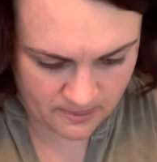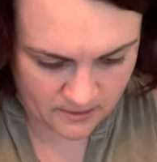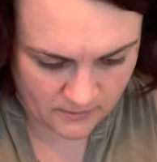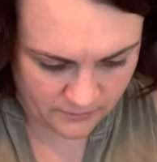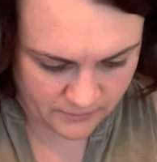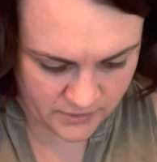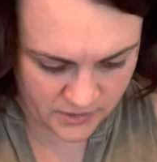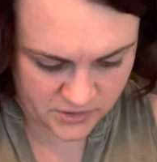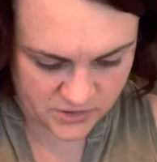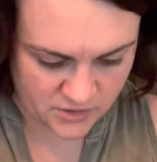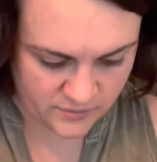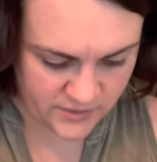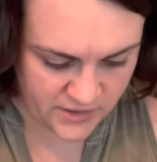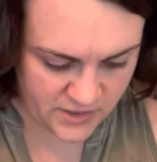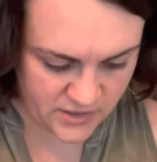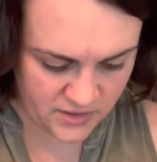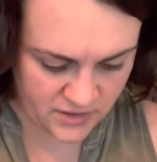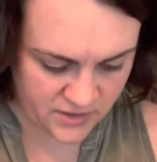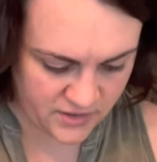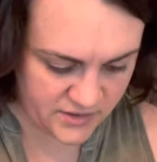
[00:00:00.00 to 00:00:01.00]
Make sure we
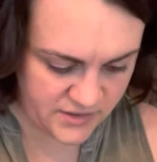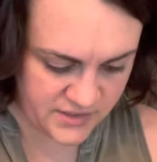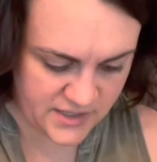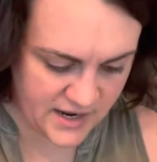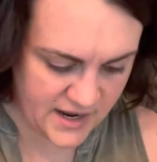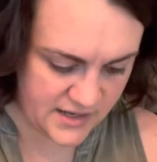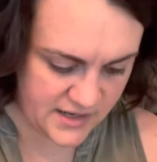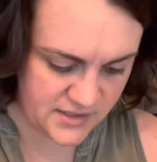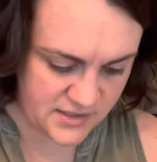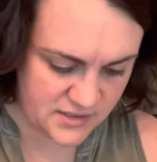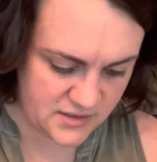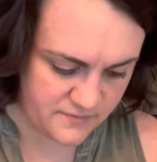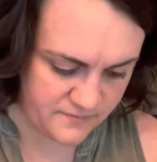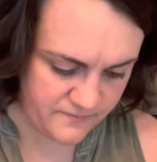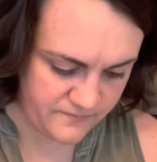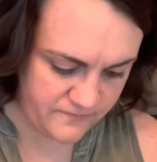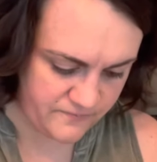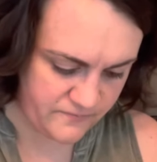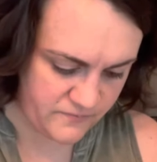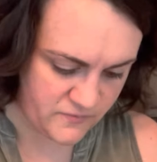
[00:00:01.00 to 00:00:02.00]
get a good test.
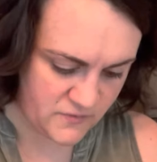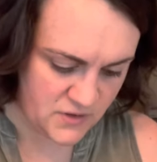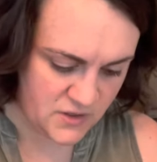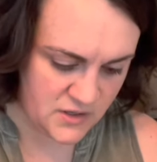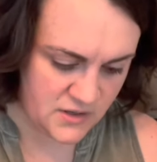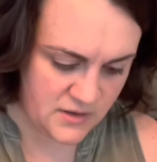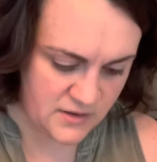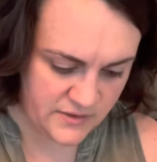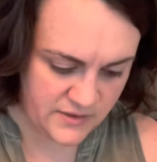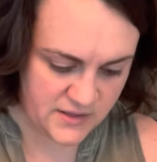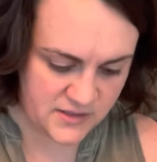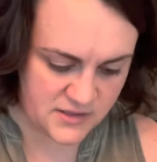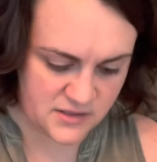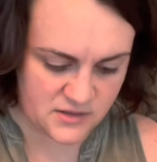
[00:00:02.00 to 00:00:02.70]
This